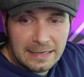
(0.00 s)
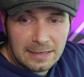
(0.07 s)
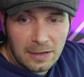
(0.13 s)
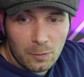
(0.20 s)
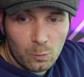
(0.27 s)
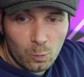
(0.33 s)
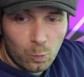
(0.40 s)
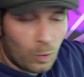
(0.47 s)

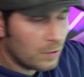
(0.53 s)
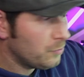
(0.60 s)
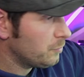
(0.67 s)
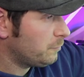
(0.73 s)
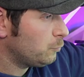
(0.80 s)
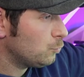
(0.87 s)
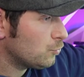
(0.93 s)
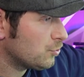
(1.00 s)

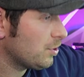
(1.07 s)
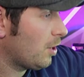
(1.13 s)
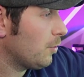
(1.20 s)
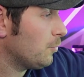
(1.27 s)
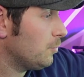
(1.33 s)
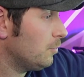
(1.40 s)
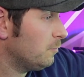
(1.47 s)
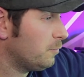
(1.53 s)
wonderful
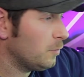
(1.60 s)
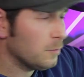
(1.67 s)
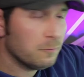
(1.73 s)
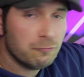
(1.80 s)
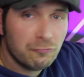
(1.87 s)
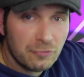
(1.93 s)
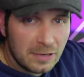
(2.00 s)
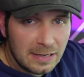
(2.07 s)
show full of
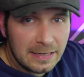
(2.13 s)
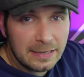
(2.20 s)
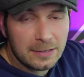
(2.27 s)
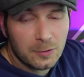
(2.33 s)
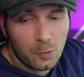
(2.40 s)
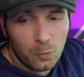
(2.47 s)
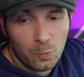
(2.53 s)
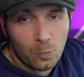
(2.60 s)
really
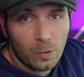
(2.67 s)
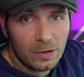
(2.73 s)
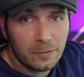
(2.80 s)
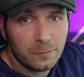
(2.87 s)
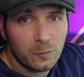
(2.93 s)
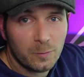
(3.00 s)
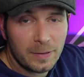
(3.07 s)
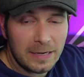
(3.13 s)
cool,
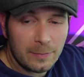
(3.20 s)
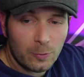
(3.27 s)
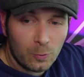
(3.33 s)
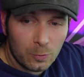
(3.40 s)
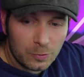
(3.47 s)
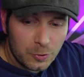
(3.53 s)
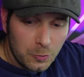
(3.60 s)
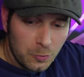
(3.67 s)
wonderful
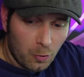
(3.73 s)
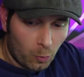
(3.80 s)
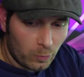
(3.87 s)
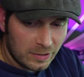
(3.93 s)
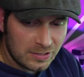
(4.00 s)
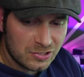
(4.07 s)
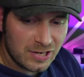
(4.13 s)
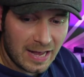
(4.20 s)
people. You lot all
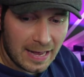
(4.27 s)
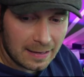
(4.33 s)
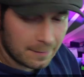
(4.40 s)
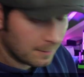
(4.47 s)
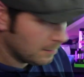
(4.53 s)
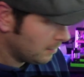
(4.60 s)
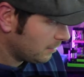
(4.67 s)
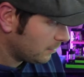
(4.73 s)
in chat.
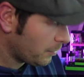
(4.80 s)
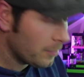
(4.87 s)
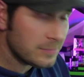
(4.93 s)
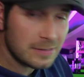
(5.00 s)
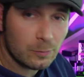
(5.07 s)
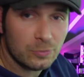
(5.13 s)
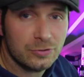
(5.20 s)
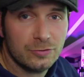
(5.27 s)
Those
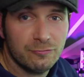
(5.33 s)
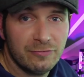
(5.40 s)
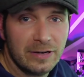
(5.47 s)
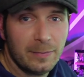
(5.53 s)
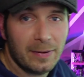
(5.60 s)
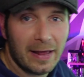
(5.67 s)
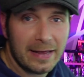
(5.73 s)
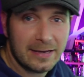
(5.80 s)
that are watching on
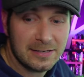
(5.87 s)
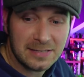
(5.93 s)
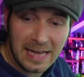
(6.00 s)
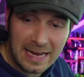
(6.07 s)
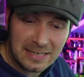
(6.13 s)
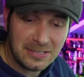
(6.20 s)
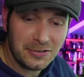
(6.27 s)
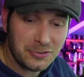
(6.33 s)
replay, because
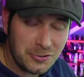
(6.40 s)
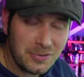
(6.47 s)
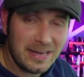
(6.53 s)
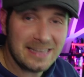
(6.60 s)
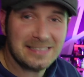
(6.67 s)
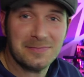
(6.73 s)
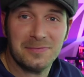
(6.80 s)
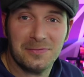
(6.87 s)
actually I do
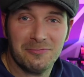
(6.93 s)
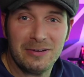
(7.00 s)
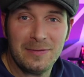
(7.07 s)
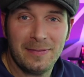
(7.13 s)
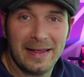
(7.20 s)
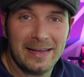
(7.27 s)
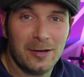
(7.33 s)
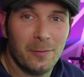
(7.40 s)
get some
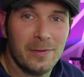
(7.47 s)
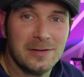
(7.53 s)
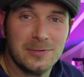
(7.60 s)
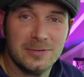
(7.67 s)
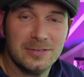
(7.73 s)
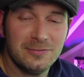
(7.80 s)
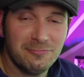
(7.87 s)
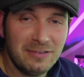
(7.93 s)
replay comments,
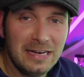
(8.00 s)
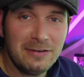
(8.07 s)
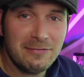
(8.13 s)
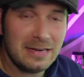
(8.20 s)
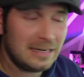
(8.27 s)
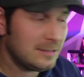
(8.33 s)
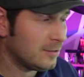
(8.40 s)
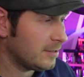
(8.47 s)
which is really,
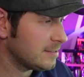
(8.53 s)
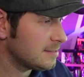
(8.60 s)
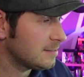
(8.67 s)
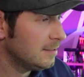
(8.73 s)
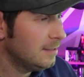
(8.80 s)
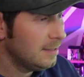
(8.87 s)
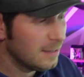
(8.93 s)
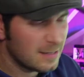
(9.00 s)
really nice.
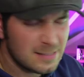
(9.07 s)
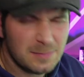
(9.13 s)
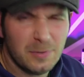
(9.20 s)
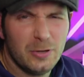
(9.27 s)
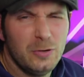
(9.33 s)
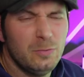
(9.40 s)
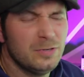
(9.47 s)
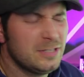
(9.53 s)
Because I'm
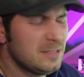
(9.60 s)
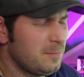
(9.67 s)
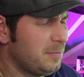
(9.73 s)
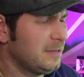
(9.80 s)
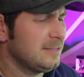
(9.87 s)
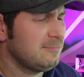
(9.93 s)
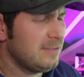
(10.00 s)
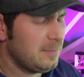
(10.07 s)
like, who watches a
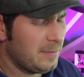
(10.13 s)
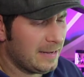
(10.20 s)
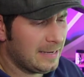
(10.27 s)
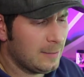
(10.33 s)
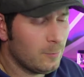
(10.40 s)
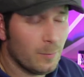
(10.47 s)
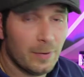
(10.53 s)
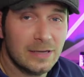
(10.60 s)
bloody replay?
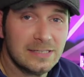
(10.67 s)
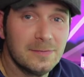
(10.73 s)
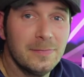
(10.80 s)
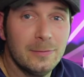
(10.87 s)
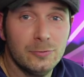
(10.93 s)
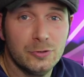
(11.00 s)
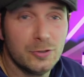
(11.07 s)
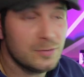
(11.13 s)
Come on. But some
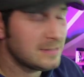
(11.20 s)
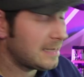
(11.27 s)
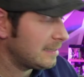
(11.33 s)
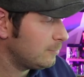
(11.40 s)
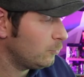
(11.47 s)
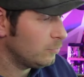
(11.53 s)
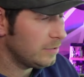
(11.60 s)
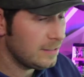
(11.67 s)
people do Saturday
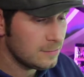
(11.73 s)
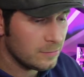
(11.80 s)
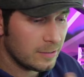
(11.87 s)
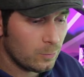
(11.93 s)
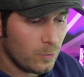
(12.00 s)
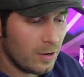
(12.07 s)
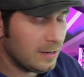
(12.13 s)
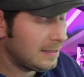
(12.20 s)
mornings, or they
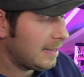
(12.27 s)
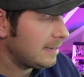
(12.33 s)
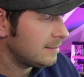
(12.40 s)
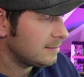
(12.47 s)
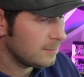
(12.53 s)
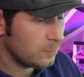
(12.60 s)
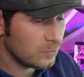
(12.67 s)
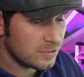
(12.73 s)
work late
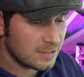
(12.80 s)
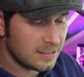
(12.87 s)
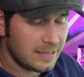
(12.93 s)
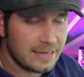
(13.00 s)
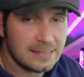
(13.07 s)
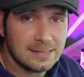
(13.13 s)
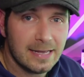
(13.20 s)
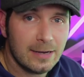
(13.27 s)
and they watch it the
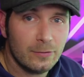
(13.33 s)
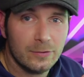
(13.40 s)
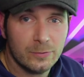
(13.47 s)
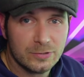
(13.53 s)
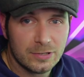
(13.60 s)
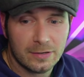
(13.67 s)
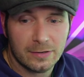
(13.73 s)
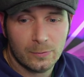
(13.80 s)
next day, or they
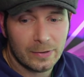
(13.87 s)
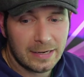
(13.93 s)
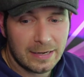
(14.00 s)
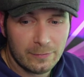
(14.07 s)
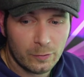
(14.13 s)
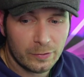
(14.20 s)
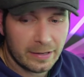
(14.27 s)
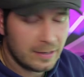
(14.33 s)
watch it
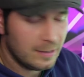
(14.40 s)
whenever, or they